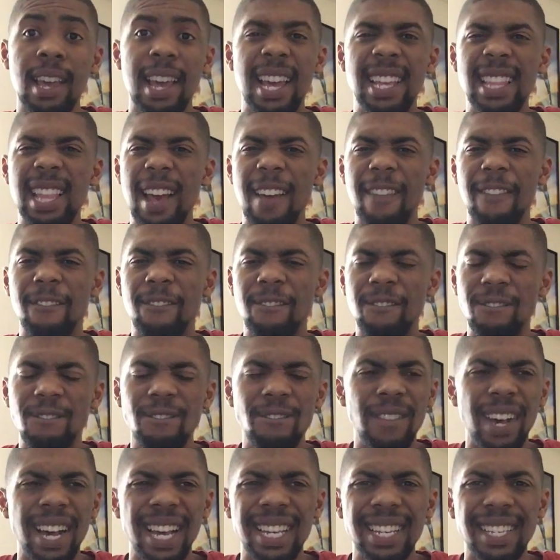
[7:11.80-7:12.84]
and that
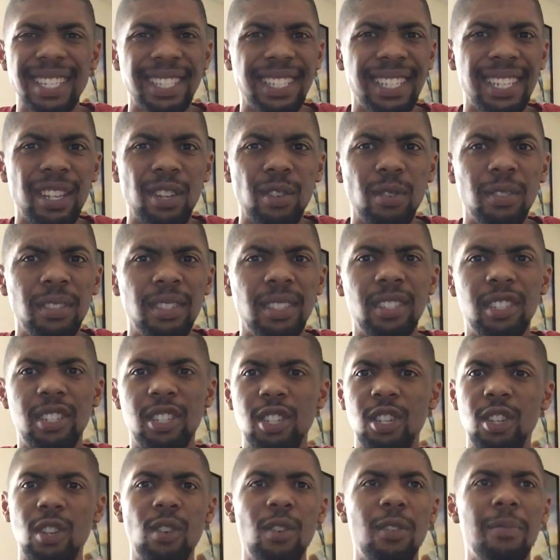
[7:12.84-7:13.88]
fight sequence
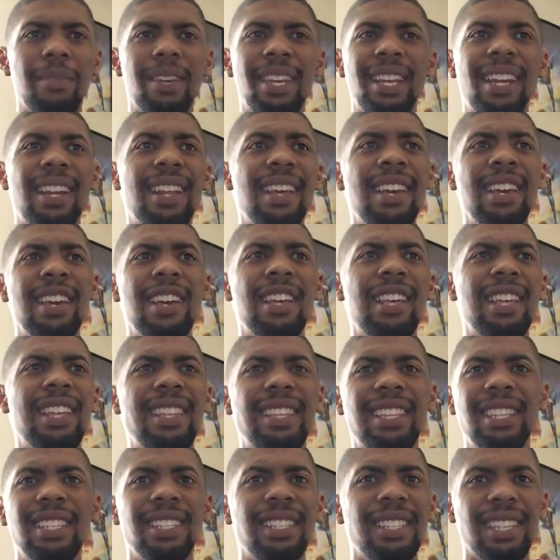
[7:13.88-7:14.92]
too. I mean, in
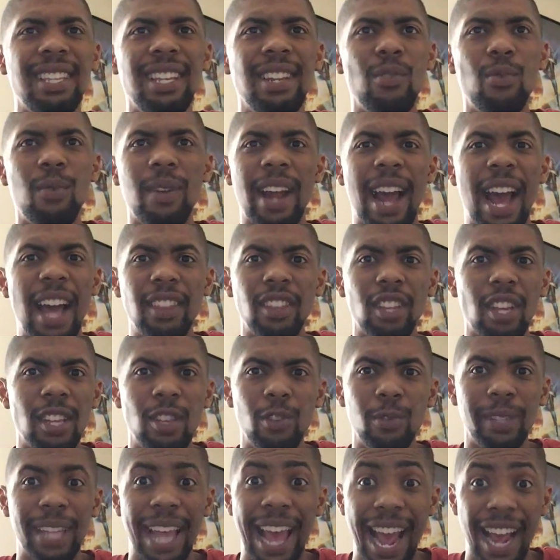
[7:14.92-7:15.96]
this scene where I thought
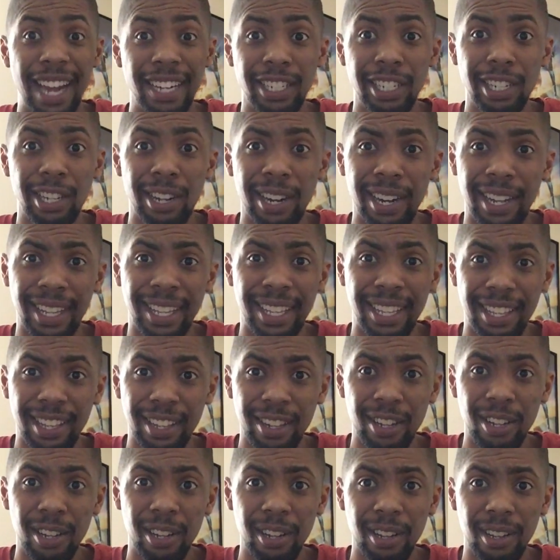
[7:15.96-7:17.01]
he was actually gonna
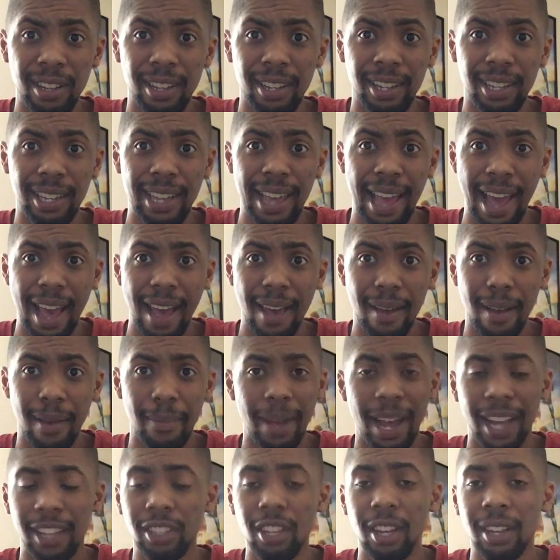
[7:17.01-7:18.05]
kill Cap. I
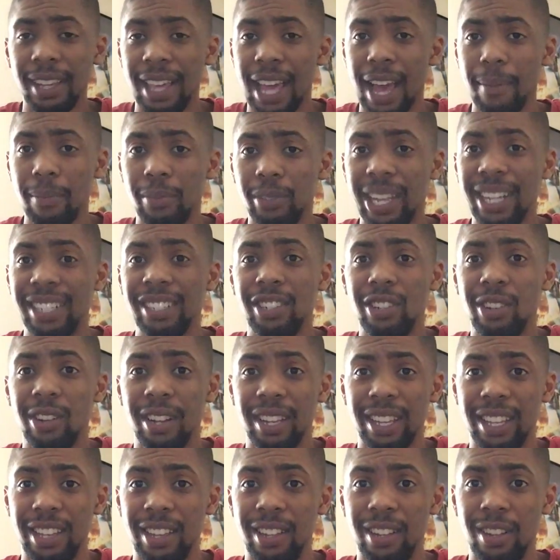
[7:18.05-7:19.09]
mean, I thought Cap was actually
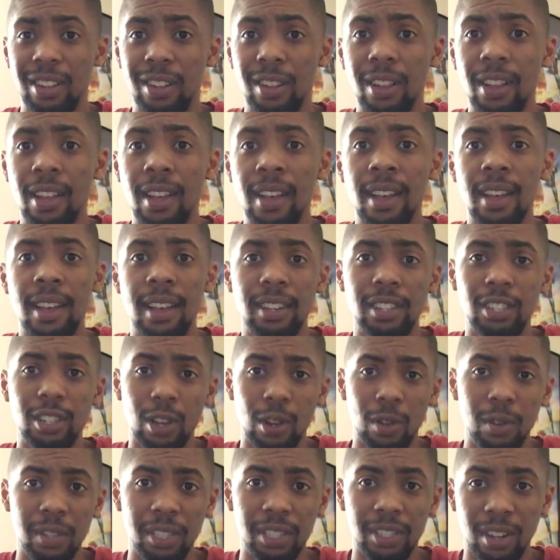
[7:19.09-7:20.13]
gonna kill
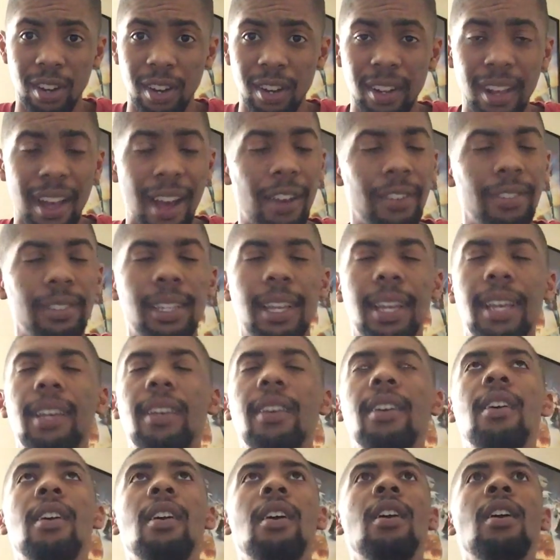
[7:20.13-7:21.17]
Tony Stark. I was like,
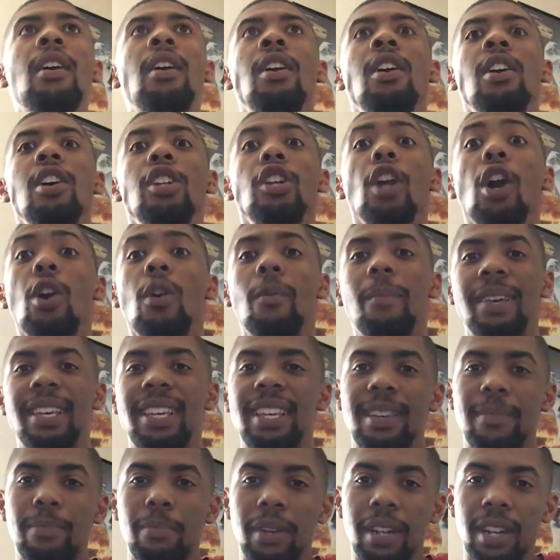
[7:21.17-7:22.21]
no, but he
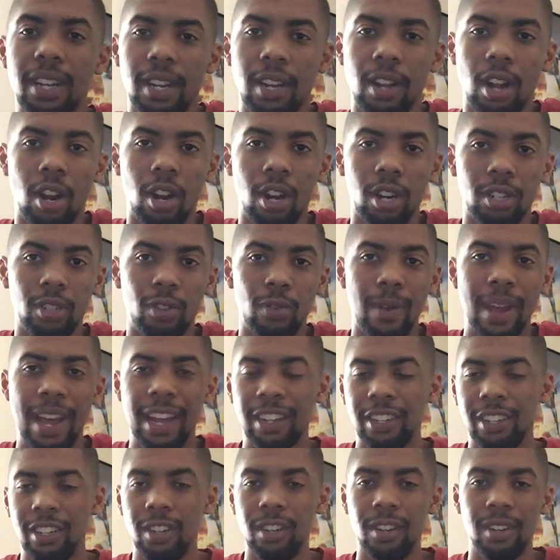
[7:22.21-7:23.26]
put an arc
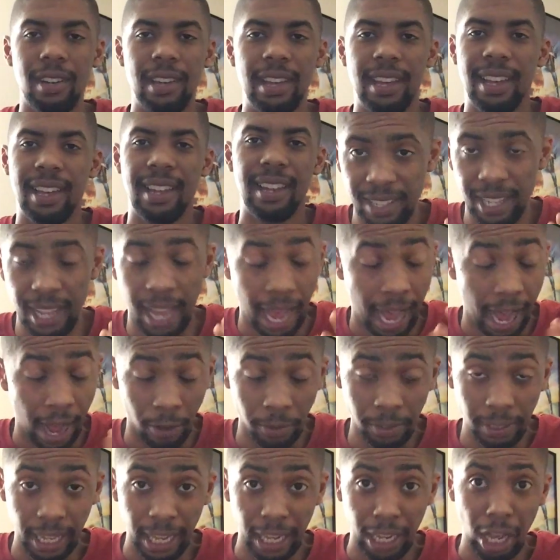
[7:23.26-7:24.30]
reactor, and I
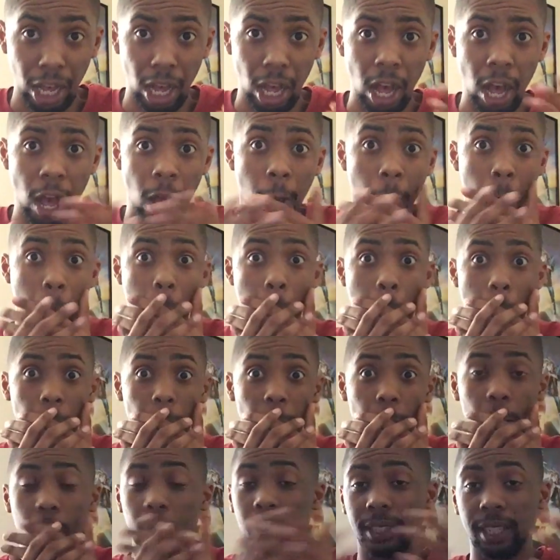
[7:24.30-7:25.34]
was like,
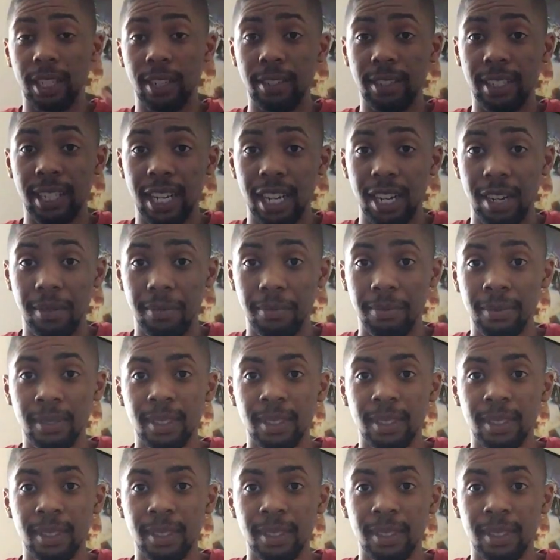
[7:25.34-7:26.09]
the whole entire time,